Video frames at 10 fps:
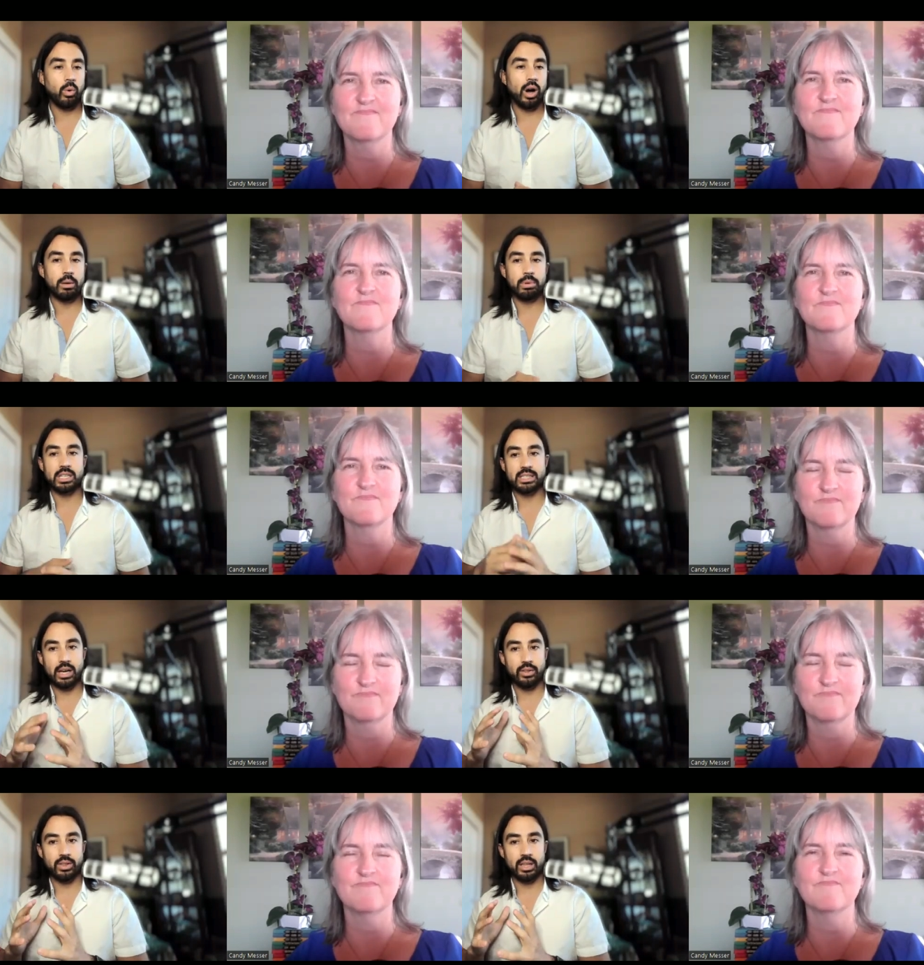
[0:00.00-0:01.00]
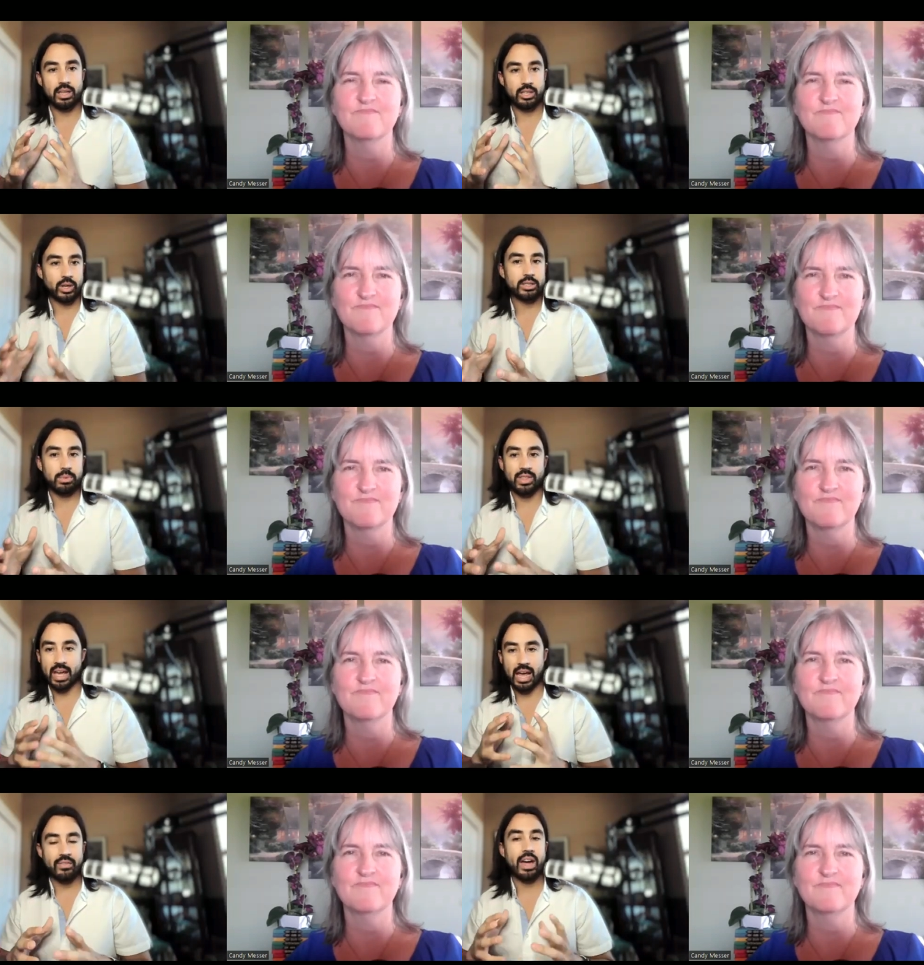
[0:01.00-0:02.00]
Speaker 1: want because now they, they trust me. They
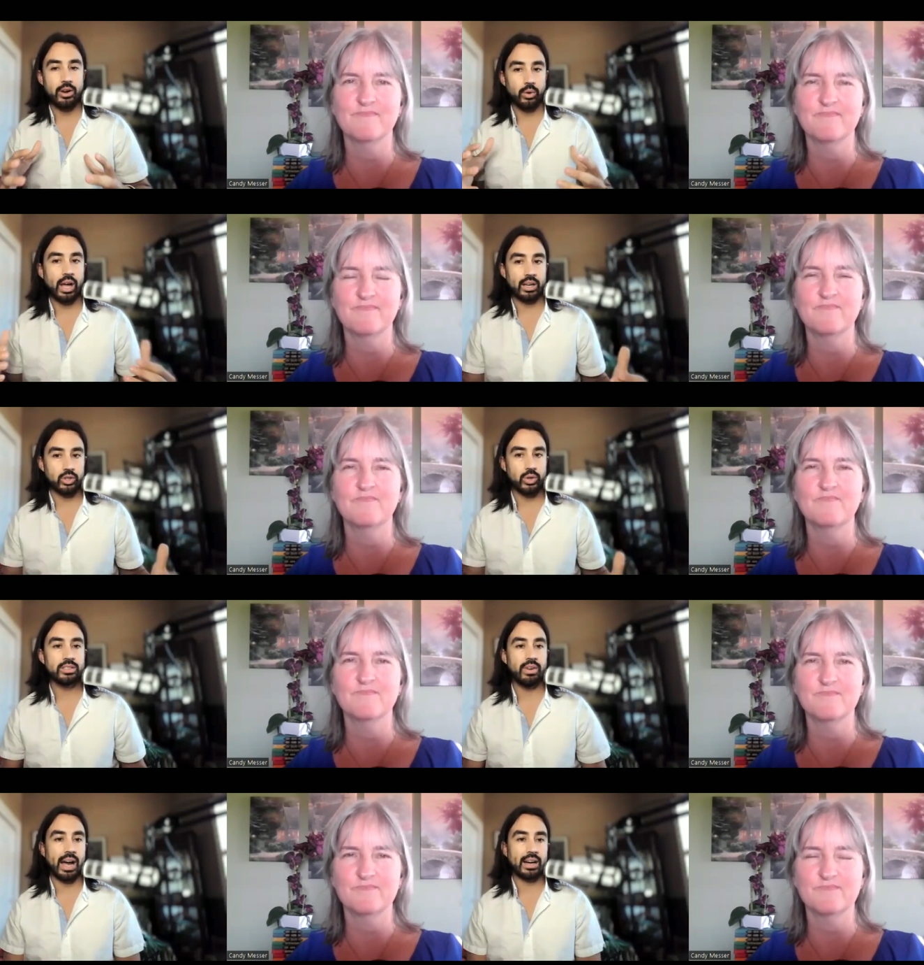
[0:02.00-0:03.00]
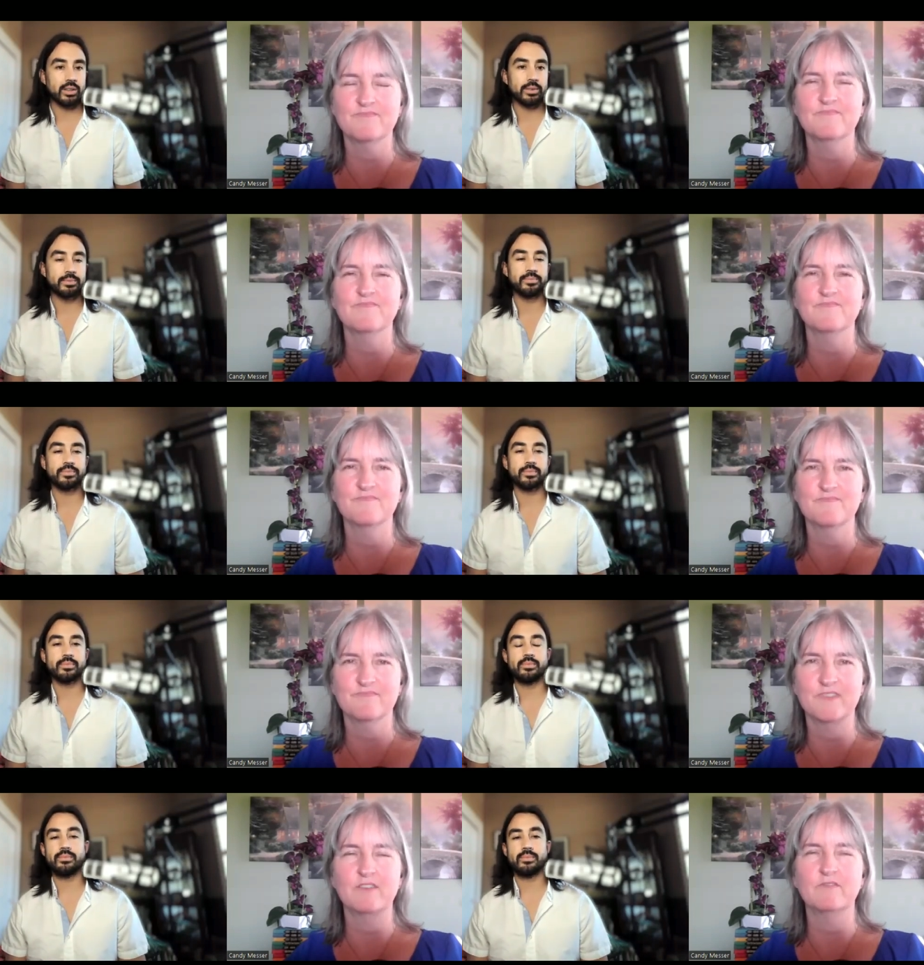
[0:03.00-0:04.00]
have that know, like, and trust factor.
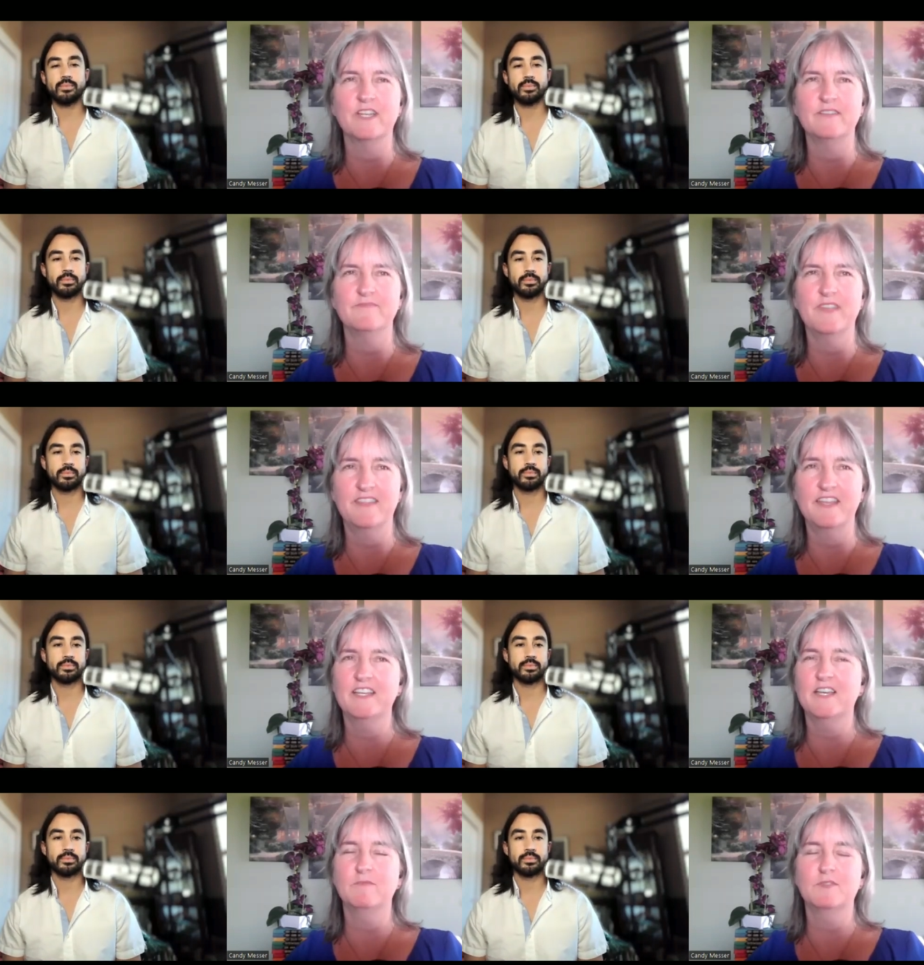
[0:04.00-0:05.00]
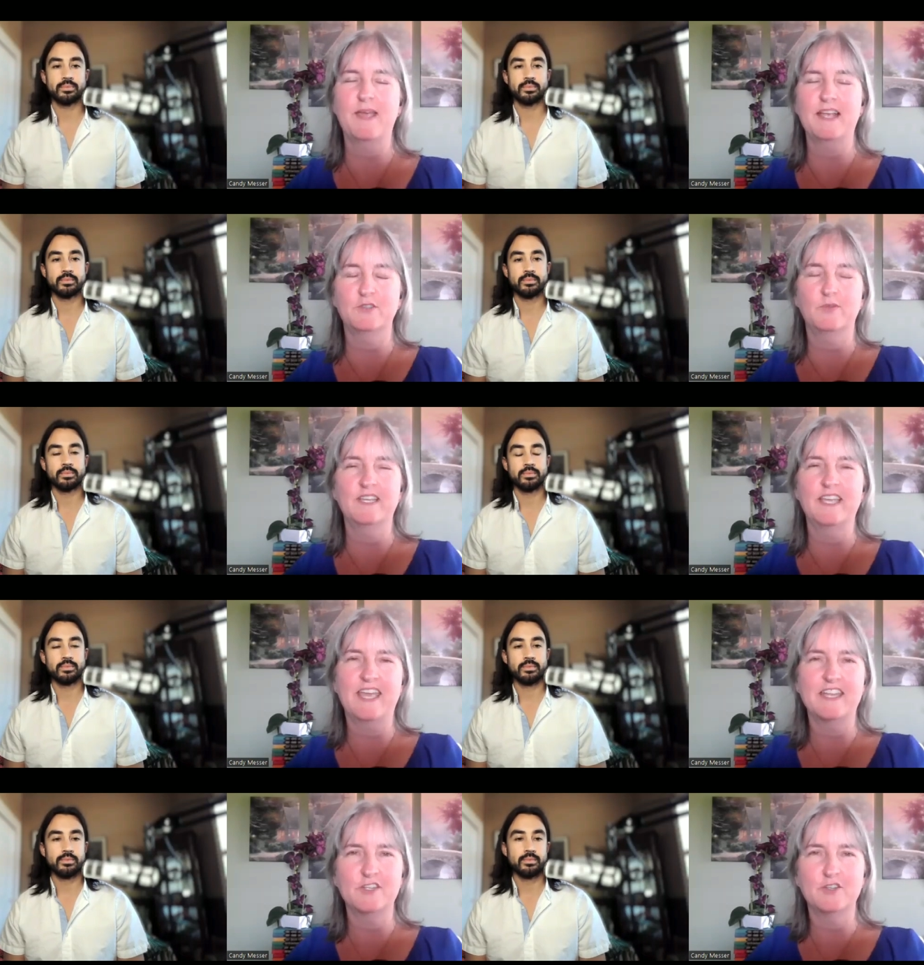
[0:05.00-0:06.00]
Speaker 2: Right. And then it comes back to,
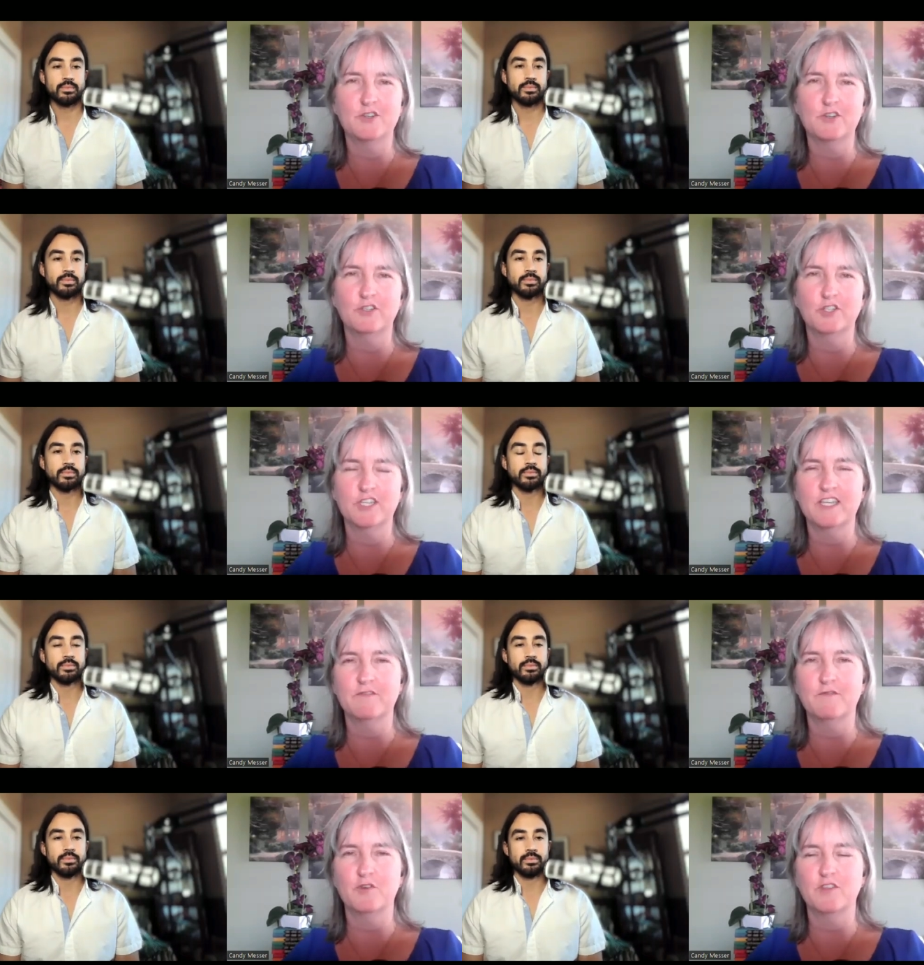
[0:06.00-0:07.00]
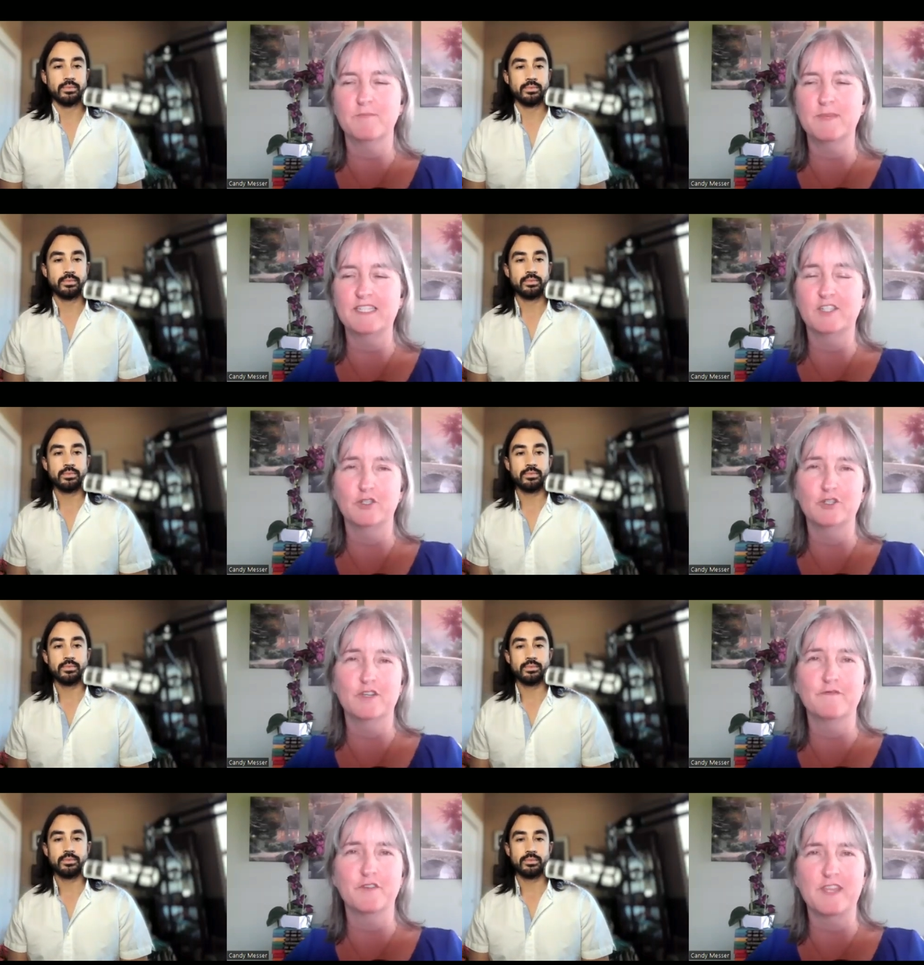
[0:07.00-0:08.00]
again, you're looking for the best
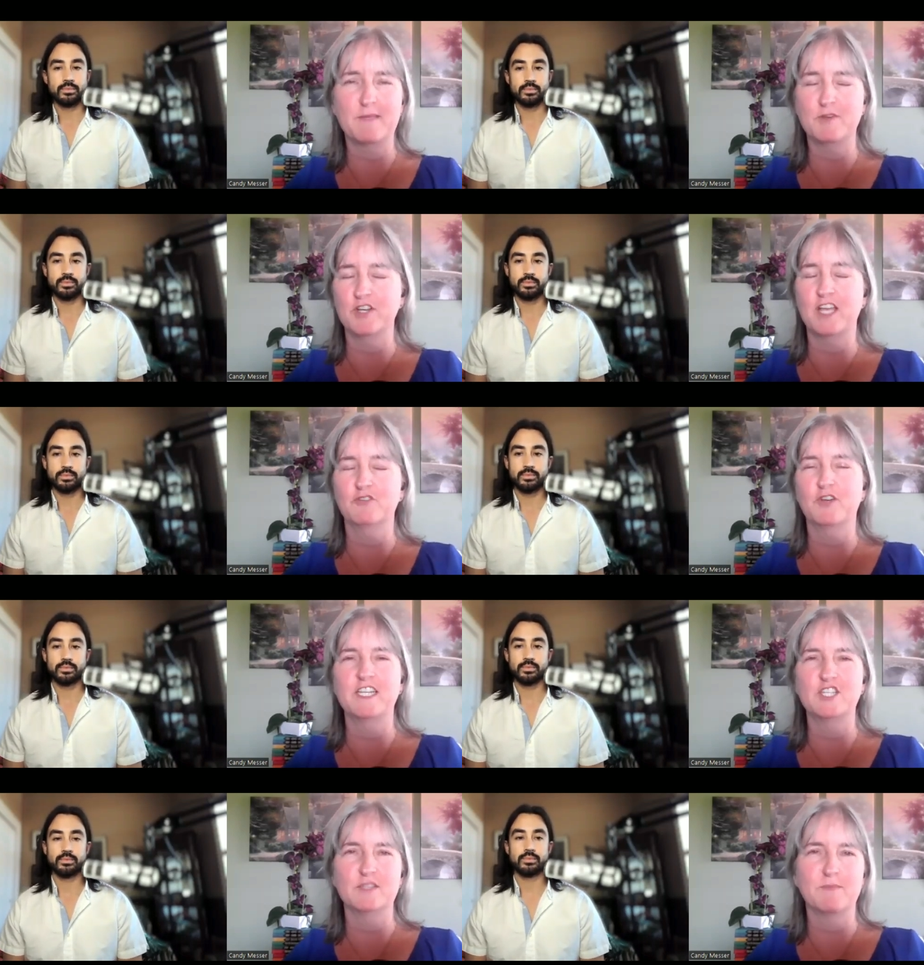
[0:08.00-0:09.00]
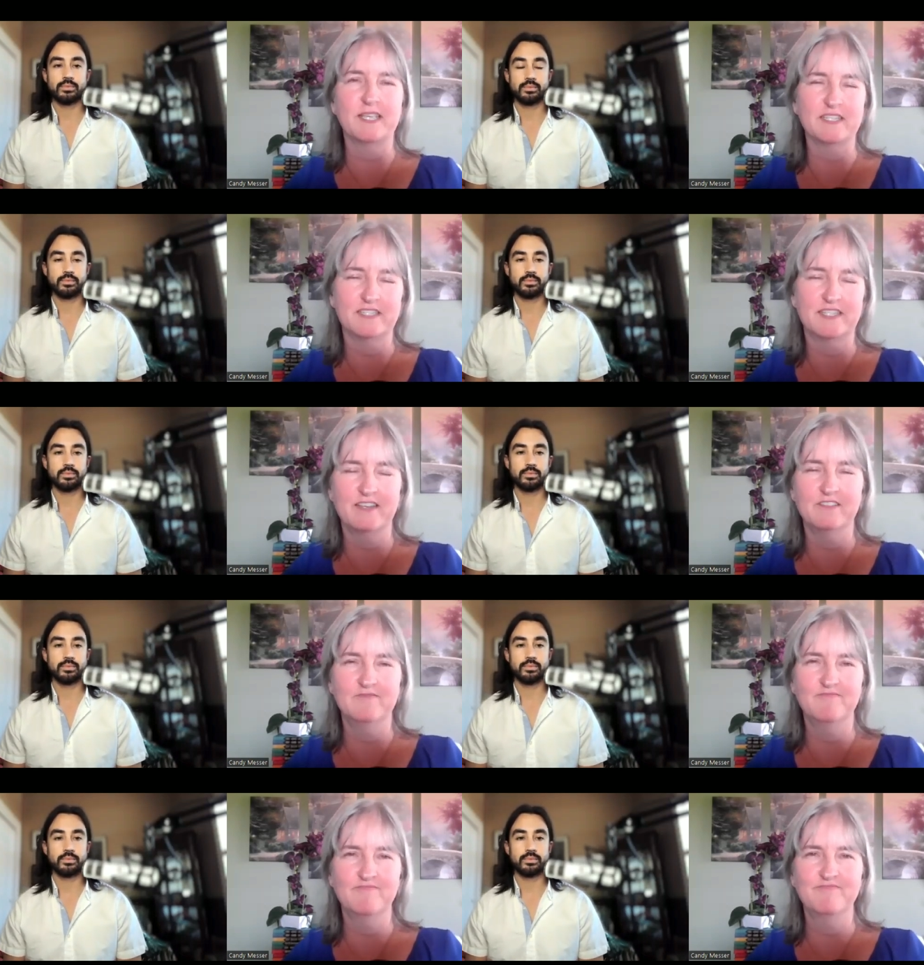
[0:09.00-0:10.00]
solution for them. You're not trying to just make a sale.